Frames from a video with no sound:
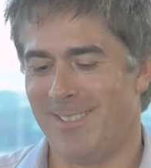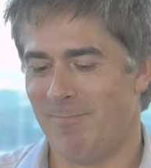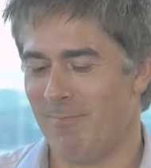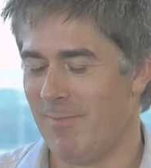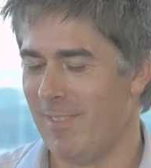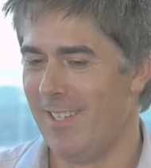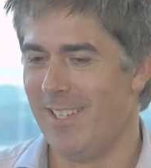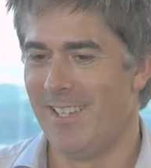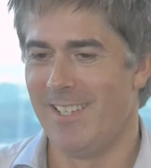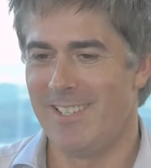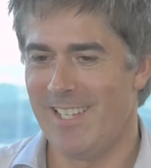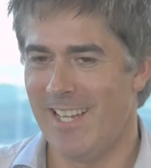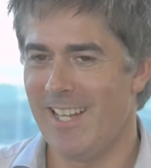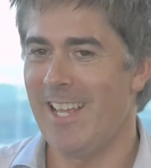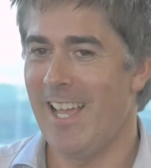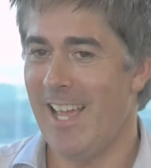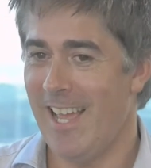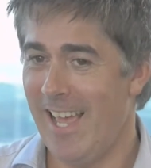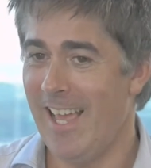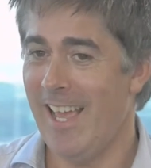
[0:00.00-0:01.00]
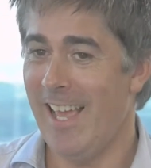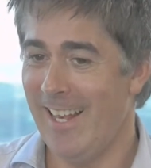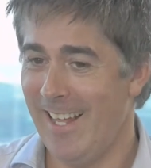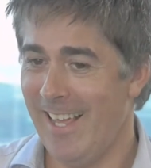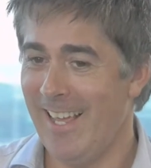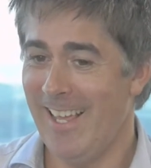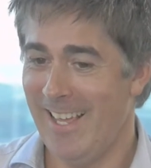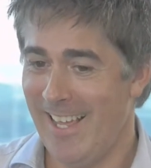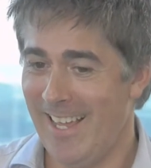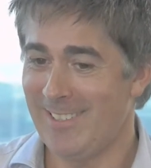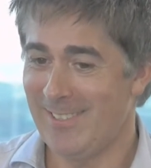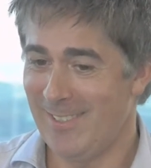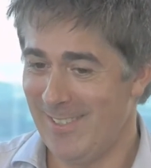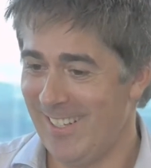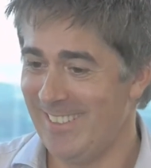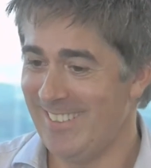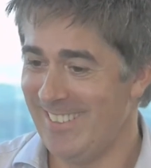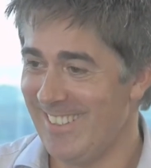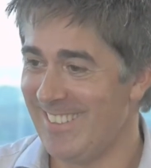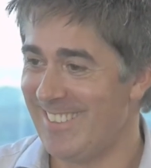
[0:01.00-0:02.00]
That, and
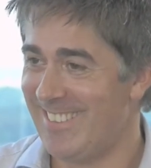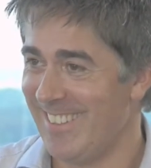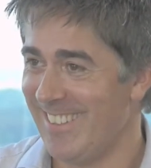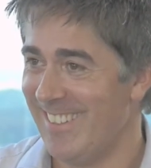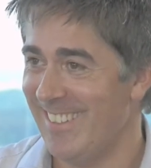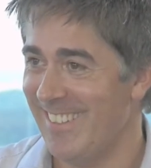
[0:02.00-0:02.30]
actually, I did.